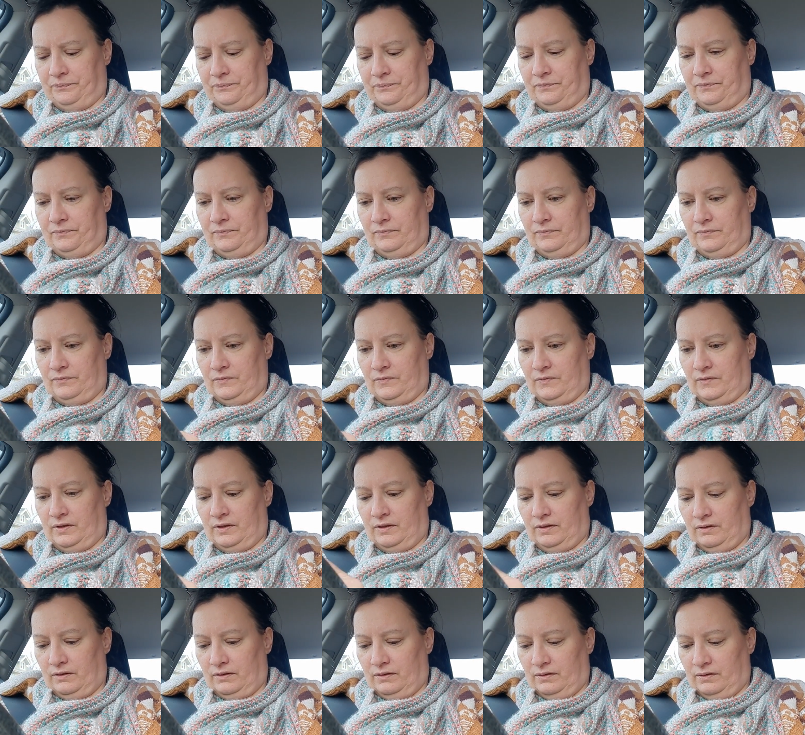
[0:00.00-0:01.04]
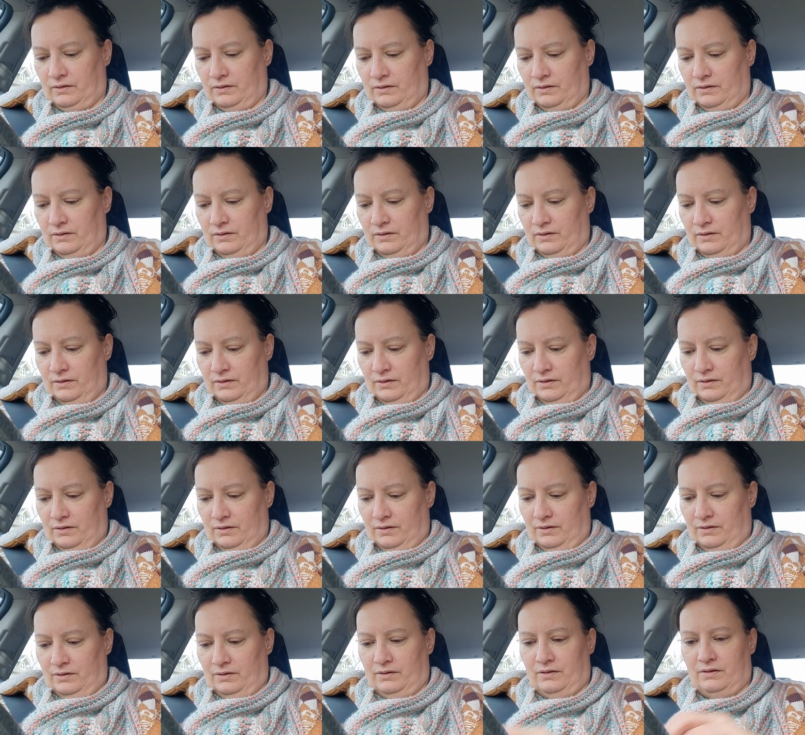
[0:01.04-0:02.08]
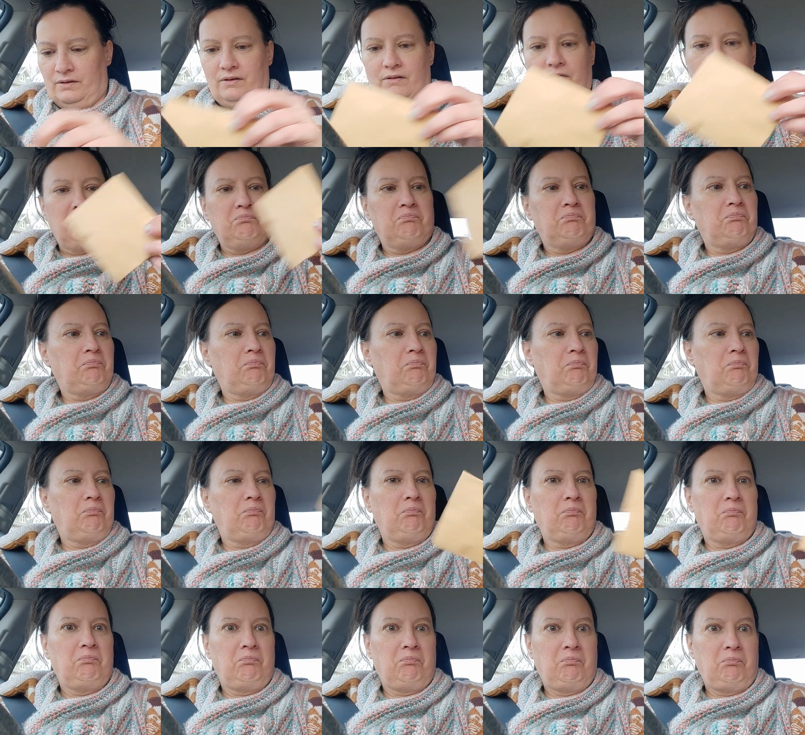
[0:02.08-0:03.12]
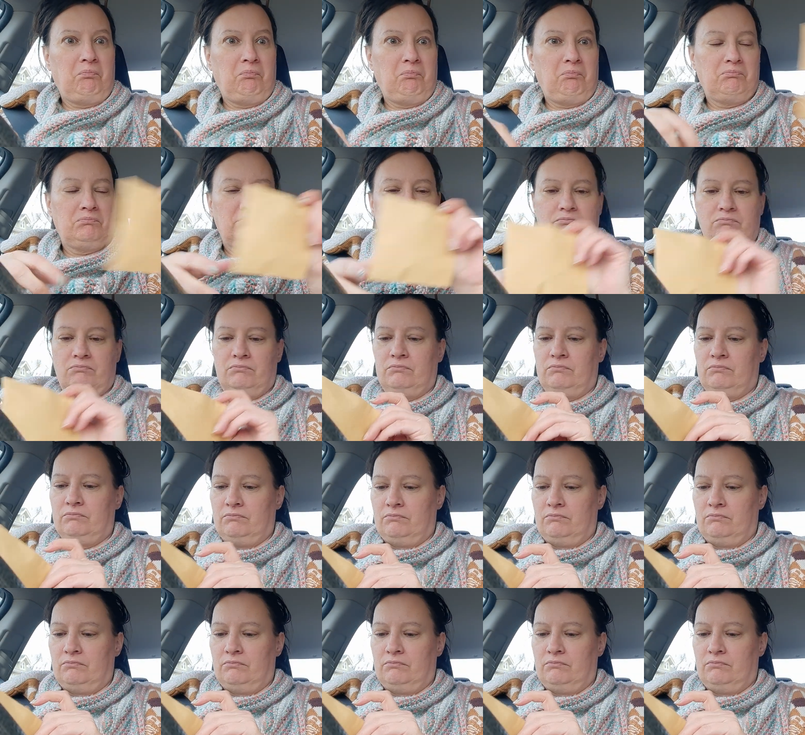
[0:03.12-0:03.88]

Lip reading: No one is speaking in this clip.